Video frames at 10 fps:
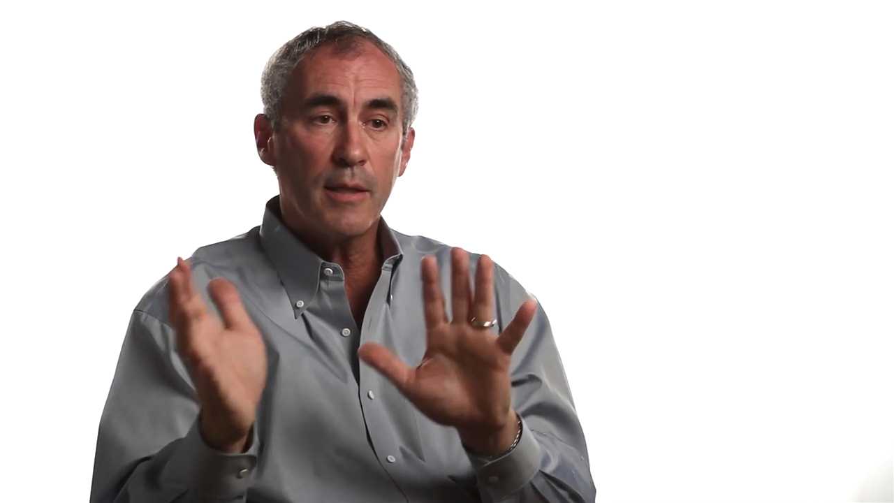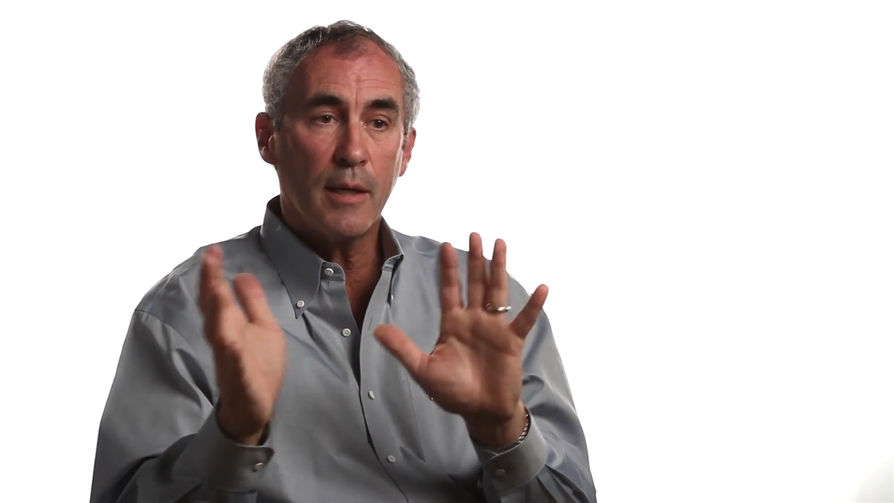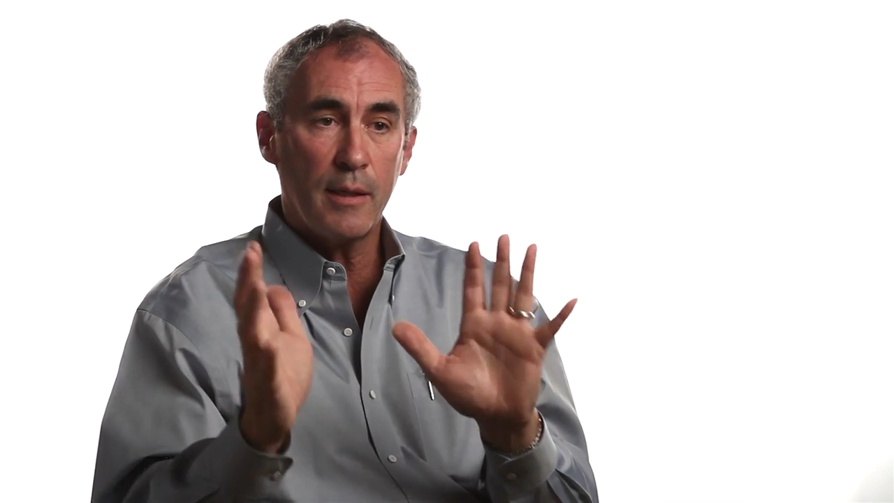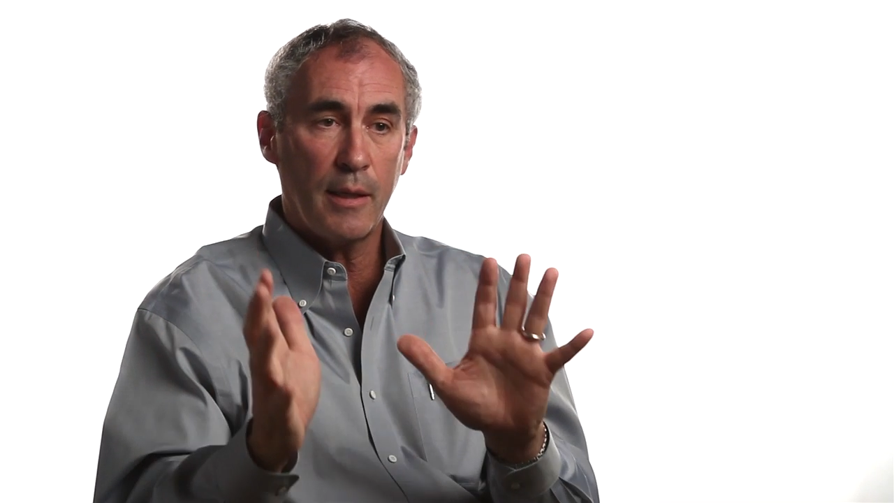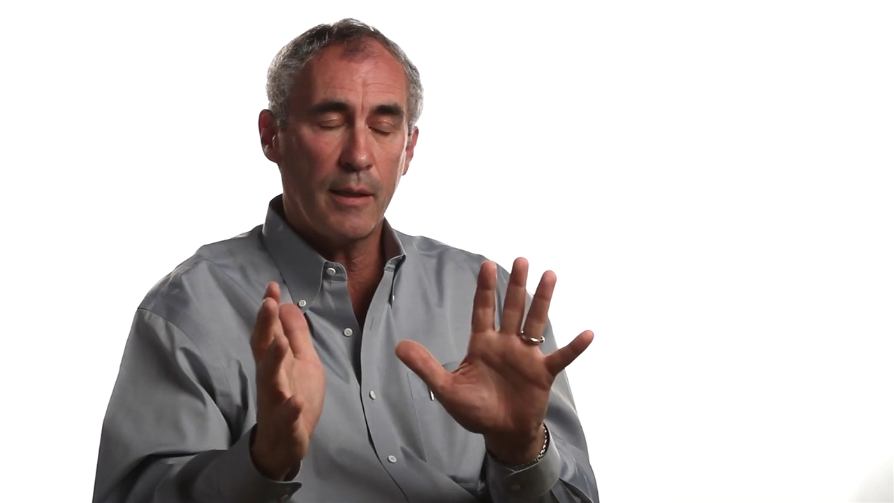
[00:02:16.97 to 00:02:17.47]

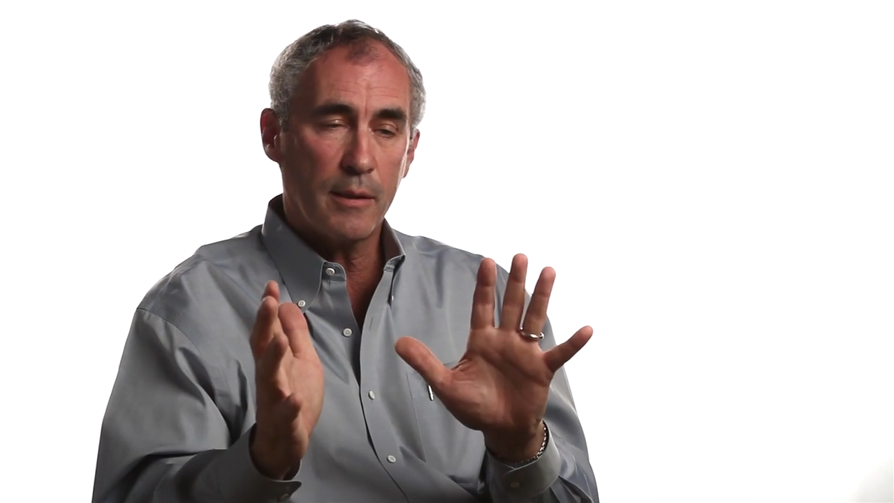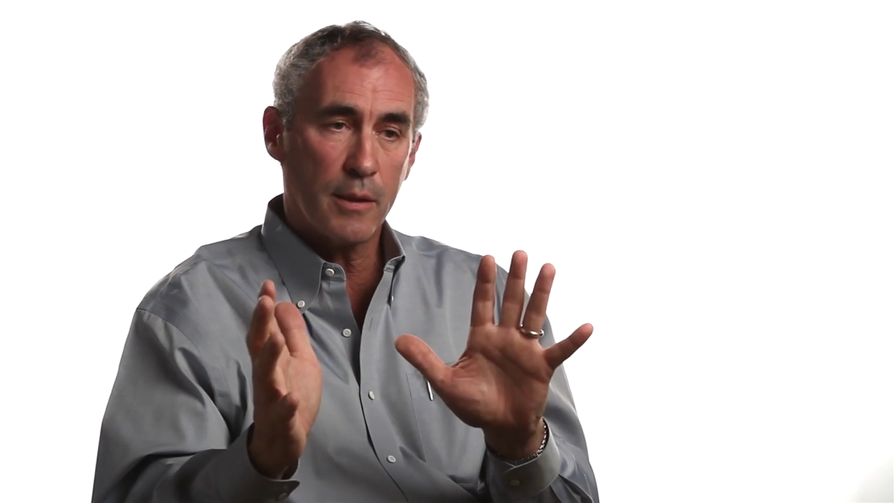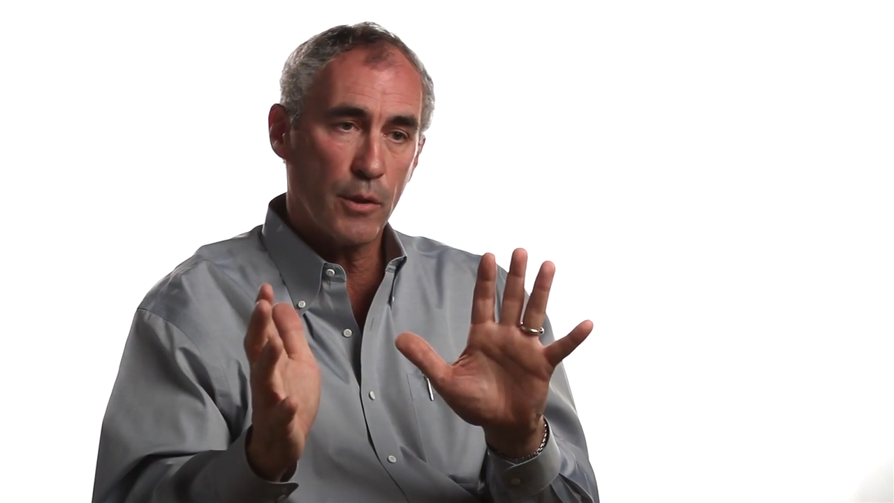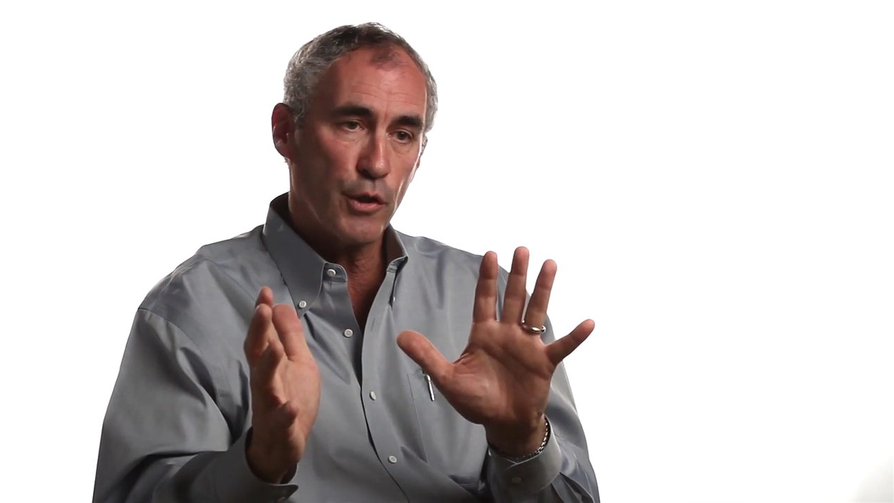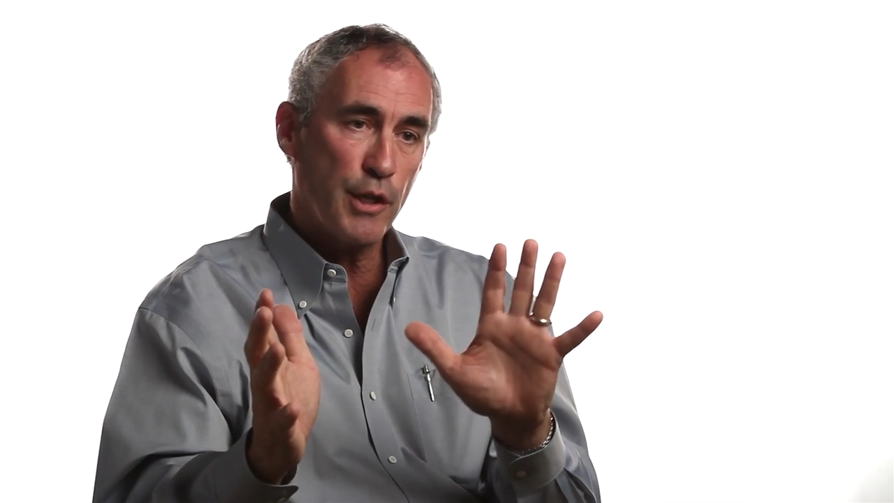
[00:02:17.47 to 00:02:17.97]
technique that
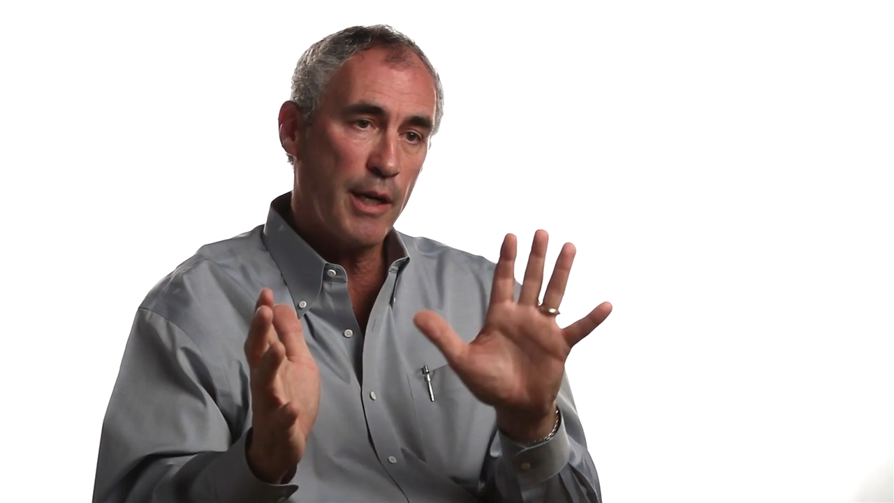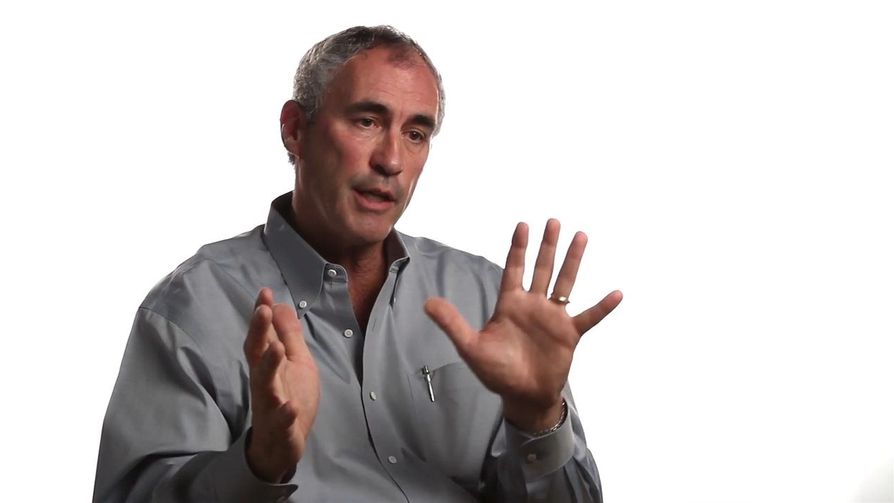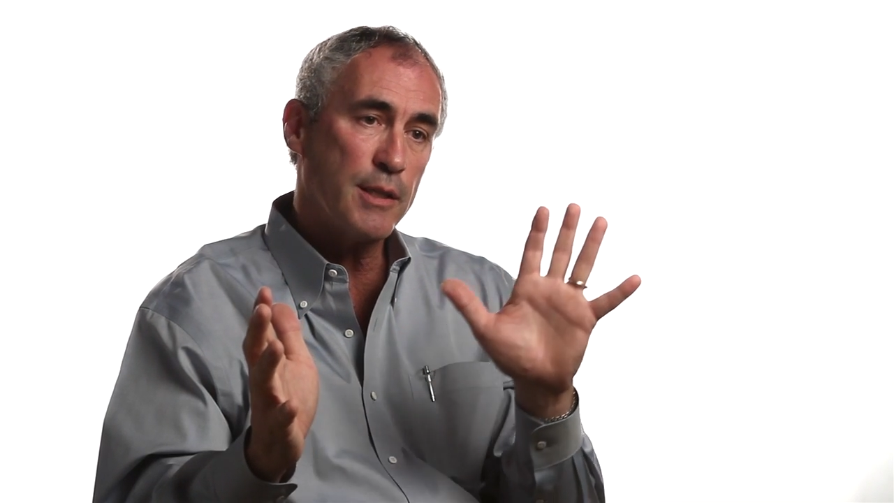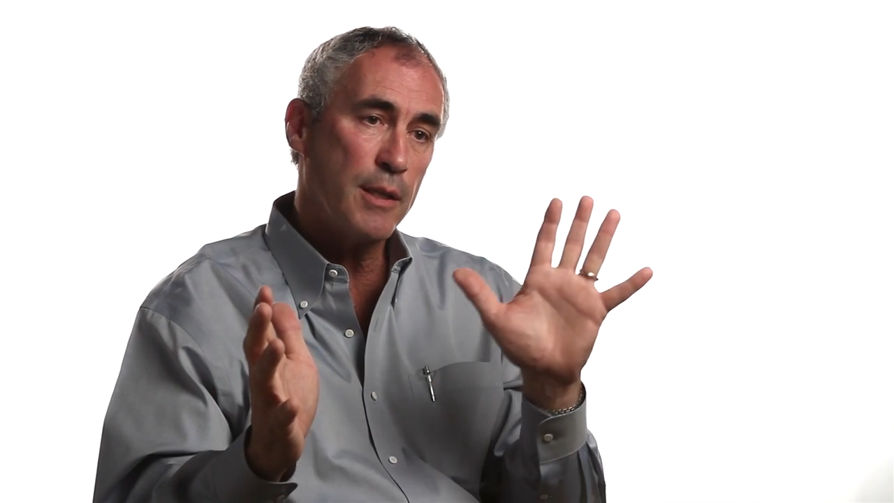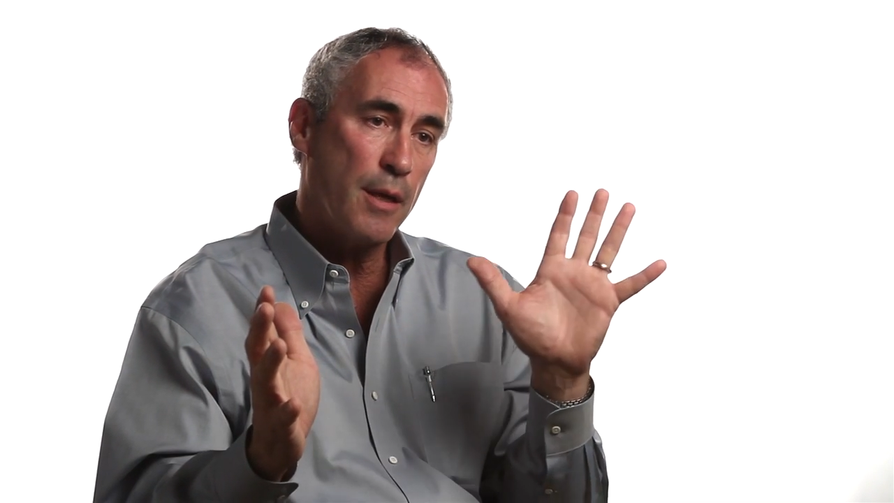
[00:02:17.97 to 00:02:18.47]

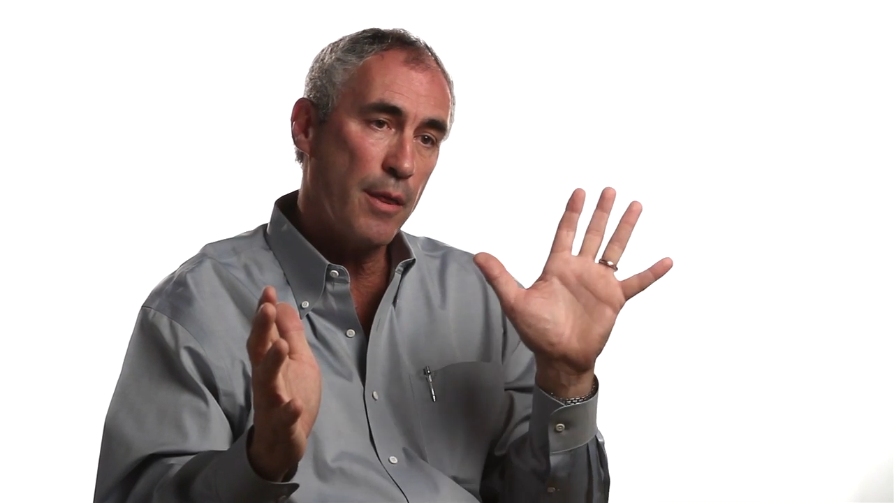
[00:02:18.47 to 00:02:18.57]
associates